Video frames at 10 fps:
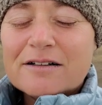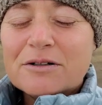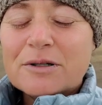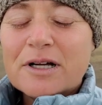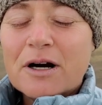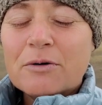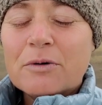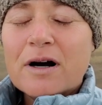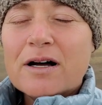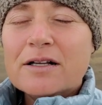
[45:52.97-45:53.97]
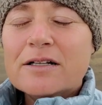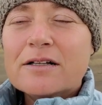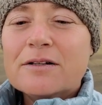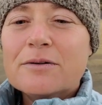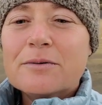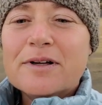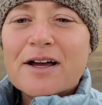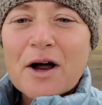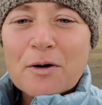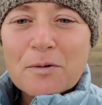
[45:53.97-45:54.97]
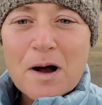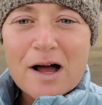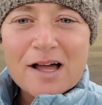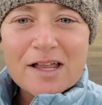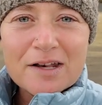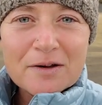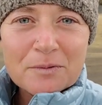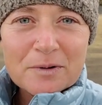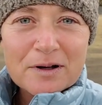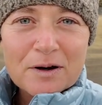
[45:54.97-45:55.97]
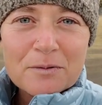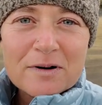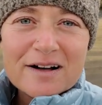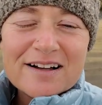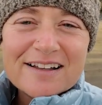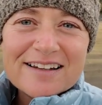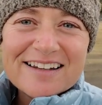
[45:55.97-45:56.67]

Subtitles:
We are one, we are one, we are one.